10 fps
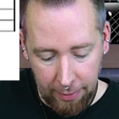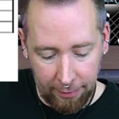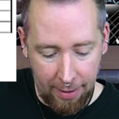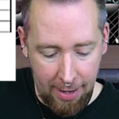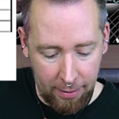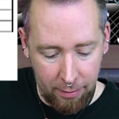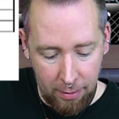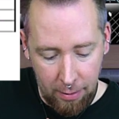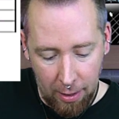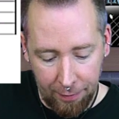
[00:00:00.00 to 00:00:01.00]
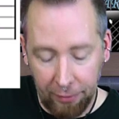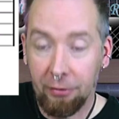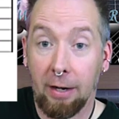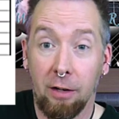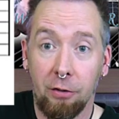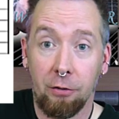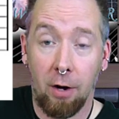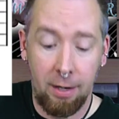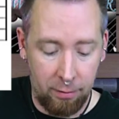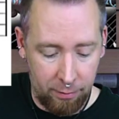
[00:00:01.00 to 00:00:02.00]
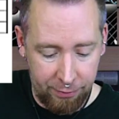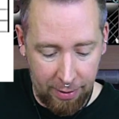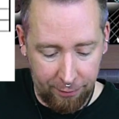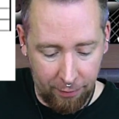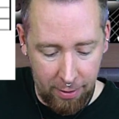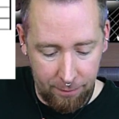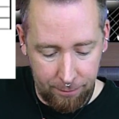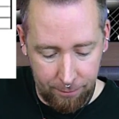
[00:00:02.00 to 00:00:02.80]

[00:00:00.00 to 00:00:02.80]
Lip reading: like that, on the 2nd string, 10th fret.